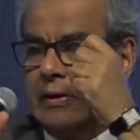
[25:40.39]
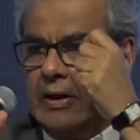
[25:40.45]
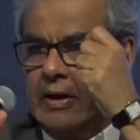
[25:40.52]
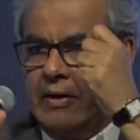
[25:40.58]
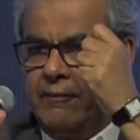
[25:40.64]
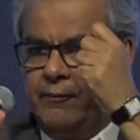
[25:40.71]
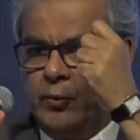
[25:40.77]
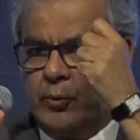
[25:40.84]

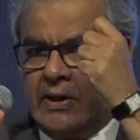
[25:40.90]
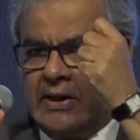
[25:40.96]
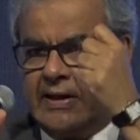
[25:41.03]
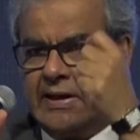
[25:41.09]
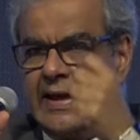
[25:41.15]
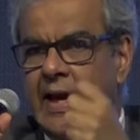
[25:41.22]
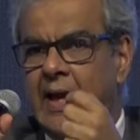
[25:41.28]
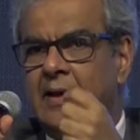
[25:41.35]
If you can
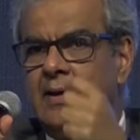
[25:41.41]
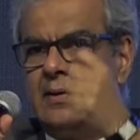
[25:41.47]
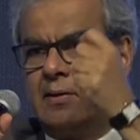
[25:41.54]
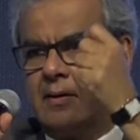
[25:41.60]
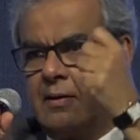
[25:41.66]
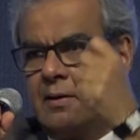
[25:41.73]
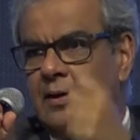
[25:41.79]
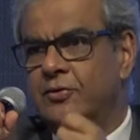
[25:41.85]

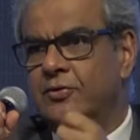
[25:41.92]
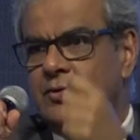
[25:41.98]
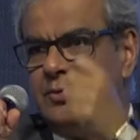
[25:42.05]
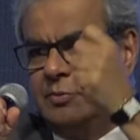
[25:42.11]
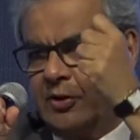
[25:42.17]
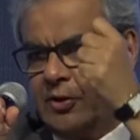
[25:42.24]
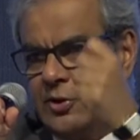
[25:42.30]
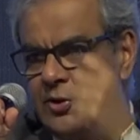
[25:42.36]
get
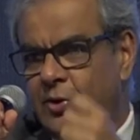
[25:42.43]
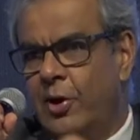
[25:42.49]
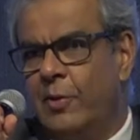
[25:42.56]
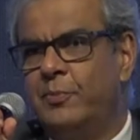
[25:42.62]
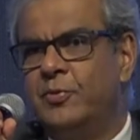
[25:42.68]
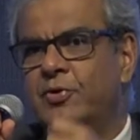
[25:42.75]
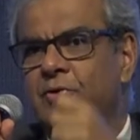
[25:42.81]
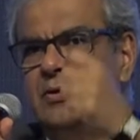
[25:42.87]
customer
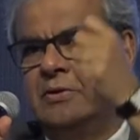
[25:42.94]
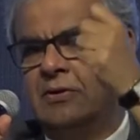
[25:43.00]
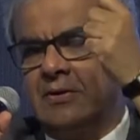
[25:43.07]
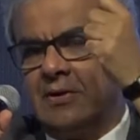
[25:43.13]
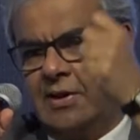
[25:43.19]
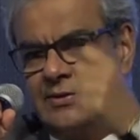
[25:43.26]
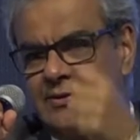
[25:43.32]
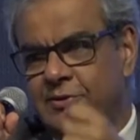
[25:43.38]
adoption,
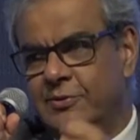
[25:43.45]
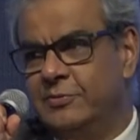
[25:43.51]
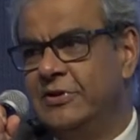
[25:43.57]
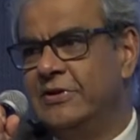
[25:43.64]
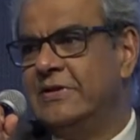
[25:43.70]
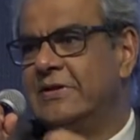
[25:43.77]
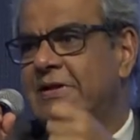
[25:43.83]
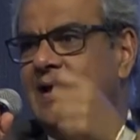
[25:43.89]
customer
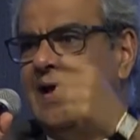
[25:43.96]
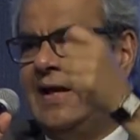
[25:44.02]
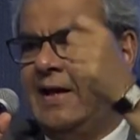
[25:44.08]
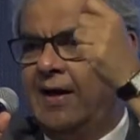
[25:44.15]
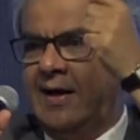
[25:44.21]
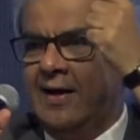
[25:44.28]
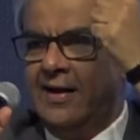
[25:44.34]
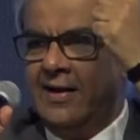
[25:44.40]

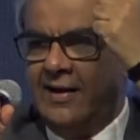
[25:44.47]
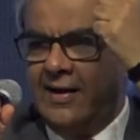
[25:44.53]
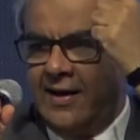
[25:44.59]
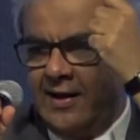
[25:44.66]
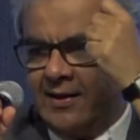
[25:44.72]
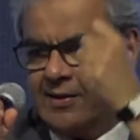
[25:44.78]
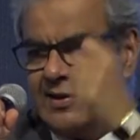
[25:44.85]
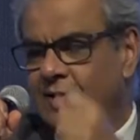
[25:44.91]
scale,
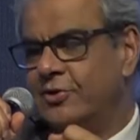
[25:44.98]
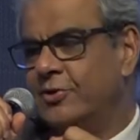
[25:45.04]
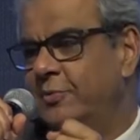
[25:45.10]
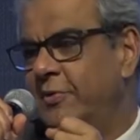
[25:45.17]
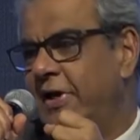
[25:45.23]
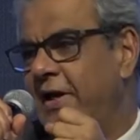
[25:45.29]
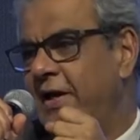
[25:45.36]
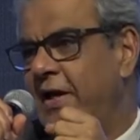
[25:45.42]
and
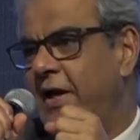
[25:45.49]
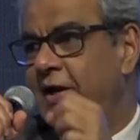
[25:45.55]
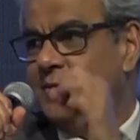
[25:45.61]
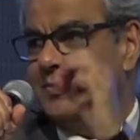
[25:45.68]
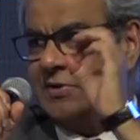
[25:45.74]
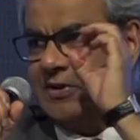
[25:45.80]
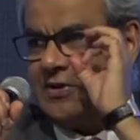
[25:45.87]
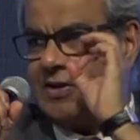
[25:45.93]
customer
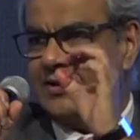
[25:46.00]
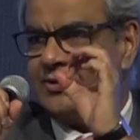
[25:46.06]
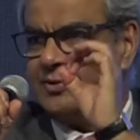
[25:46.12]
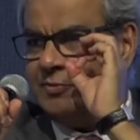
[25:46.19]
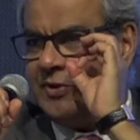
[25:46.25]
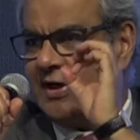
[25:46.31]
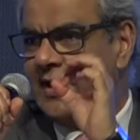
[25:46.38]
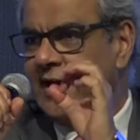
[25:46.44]

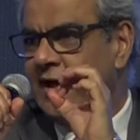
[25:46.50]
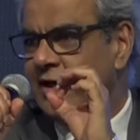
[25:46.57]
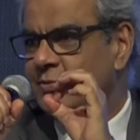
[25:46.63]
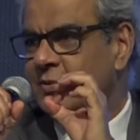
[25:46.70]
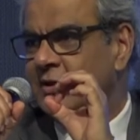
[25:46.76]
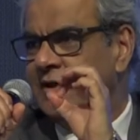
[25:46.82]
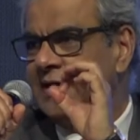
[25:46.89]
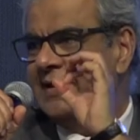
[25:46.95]

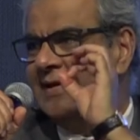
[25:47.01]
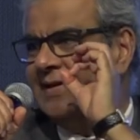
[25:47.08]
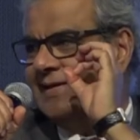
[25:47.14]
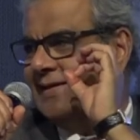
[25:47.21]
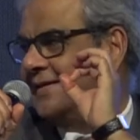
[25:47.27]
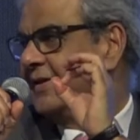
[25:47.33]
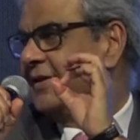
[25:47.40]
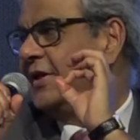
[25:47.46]
engagement
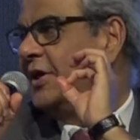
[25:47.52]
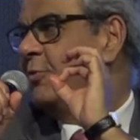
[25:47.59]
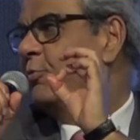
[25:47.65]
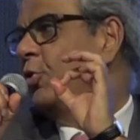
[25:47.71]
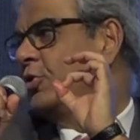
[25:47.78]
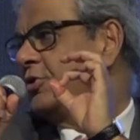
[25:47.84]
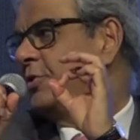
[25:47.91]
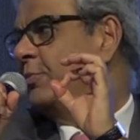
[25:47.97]
is the
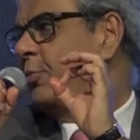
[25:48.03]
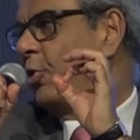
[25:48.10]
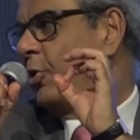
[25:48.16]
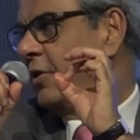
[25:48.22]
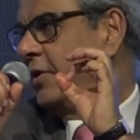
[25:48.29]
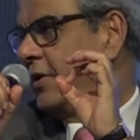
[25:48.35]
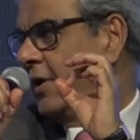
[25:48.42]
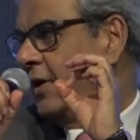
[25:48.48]
most
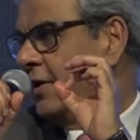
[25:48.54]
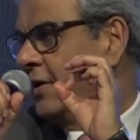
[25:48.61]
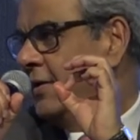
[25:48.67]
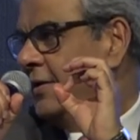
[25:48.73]
important thing.